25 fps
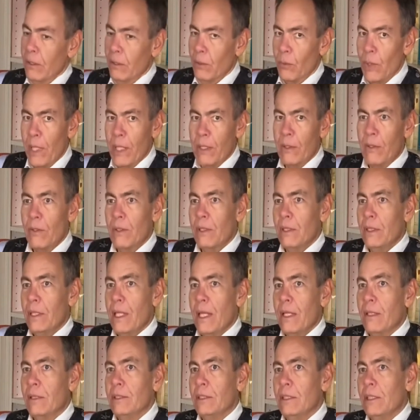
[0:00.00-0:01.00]
greater than
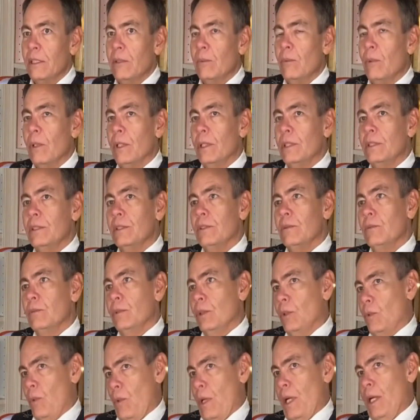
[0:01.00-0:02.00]
the energy was
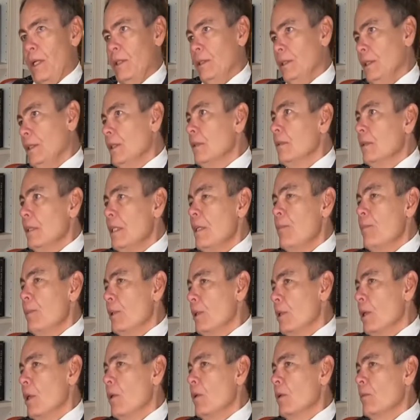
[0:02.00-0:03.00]
required to keep
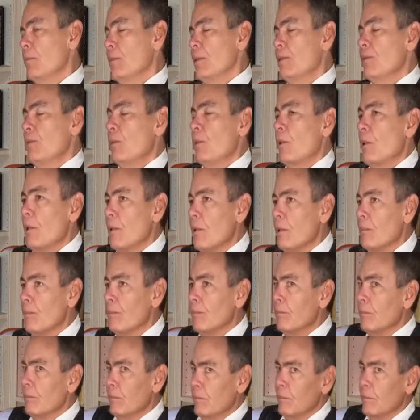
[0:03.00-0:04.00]
it going before the